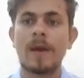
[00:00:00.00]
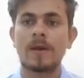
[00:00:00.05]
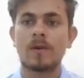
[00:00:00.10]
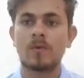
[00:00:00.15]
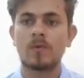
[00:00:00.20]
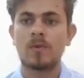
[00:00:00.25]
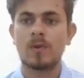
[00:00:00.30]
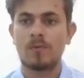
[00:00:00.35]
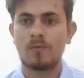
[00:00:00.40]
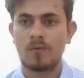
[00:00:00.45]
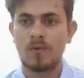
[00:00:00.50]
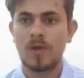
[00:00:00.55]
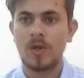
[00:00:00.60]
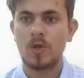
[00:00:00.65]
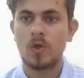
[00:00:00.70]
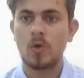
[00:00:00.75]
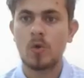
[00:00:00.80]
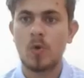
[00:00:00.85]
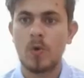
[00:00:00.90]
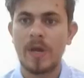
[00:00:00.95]
back to the
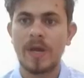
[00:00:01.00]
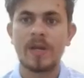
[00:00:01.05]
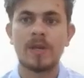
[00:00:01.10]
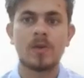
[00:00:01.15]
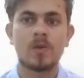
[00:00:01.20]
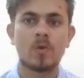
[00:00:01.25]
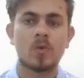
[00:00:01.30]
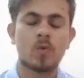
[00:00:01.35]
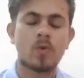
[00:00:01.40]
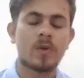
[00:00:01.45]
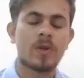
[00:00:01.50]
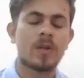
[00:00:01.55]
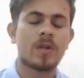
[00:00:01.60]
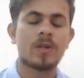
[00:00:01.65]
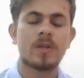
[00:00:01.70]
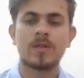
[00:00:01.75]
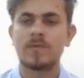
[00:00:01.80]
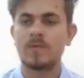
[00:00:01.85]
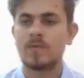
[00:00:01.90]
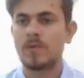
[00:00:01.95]
video and today
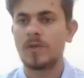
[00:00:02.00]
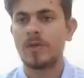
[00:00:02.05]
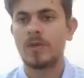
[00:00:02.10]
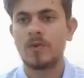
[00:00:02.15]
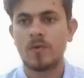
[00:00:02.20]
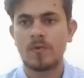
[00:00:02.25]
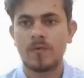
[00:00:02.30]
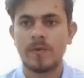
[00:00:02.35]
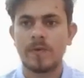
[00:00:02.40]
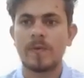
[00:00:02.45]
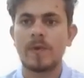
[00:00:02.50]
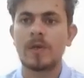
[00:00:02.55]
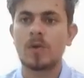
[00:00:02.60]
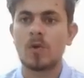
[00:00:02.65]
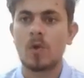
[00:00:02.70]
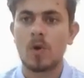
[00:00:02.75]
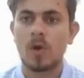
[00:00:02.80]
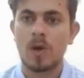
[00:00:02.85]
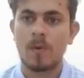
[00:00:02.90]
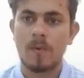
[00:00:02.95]
in this video we will
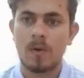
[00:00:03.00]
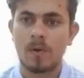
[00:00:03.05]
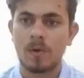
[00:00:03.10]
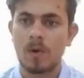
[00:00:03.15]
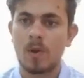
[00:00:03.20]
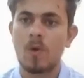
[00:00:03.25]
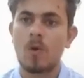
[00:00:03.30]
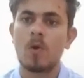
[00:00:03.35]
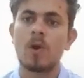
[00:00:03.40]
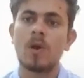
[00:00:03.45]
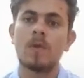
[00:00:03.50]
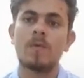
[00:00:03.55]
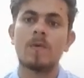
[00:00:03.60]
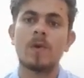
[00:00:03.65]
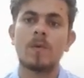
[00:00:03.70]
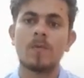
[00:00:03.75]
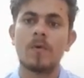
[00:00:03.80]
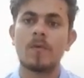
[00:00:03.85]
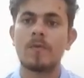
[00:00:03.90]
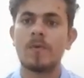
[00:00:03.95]
talk about a
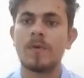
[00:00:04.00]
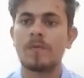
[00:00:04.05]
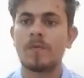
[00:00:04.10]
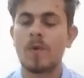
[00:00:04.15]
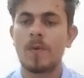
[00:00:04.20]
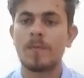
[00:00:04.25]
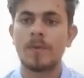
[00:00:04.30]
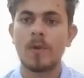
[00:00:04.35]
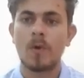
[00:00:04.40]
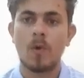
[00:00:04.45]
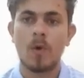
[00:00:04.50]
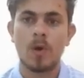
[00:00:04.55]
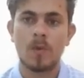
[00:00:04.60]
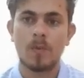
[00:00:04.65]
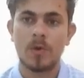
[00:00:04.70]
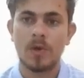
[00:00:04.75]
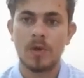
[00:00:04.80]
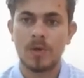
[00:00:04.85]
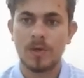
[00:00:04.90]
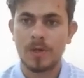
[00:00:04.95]
Hollywood movie from the
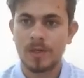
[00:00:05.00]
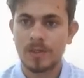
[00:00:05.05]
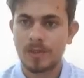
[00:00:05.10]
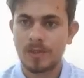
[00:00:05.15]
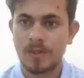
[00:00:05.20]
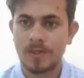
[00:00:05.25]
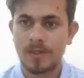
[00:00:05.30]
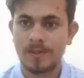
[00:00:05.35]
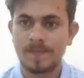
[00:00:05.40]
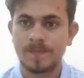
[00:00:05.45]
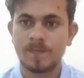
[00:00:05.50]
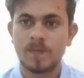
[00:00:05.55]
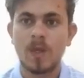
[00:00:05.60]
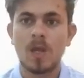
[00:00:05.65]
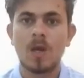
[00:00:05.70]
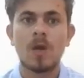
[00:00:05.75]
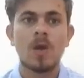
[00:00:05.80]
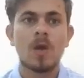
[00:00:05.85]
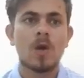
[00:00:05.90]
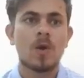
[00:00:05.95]
Hollywood industry
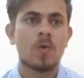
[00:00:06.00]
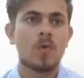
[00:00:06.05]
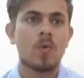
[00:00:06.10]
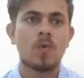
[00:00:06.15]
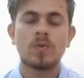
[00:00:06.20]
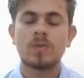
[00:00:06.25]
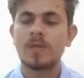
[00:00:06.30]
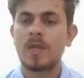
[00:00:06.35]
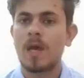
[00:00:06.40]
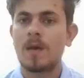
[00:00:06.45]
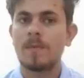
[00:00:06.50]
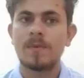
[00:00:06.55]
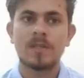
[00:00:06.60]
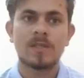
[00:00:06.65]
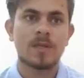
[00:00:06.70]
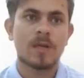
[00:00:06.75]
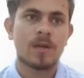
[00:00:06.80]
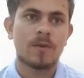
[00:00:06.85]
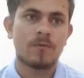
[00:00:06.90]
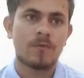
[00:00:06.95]
whose name
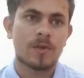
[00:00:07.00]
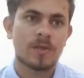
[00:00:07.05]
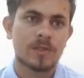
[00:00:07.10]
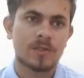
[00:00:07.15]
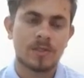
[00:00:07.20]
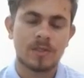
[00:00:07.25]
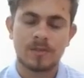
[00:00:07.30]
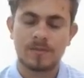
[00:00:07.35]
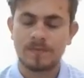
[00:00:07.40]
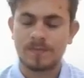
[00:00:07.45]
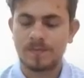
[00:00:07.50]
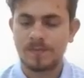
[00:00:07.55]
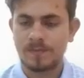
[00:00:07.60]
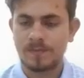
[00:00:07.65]
is Conviction.